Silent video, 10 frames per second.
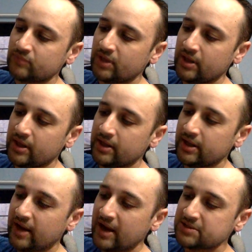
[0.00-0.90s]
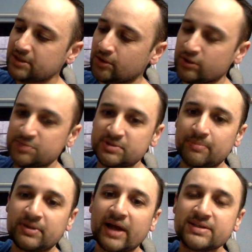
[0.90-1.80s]
it actually crisps
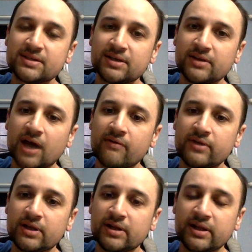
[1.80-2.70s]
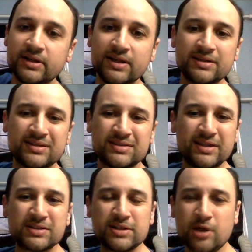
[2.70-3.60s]
up nicely in the oven, and
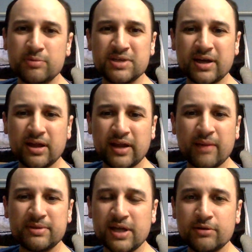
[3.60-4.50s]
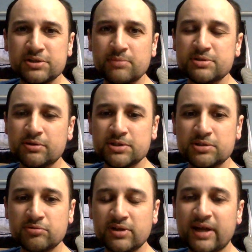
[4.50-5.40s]
it's almost like a potato chip. So
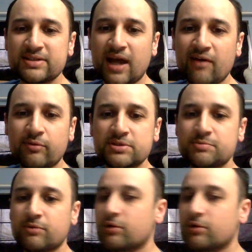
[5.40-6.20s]
it's really nice to have once it's been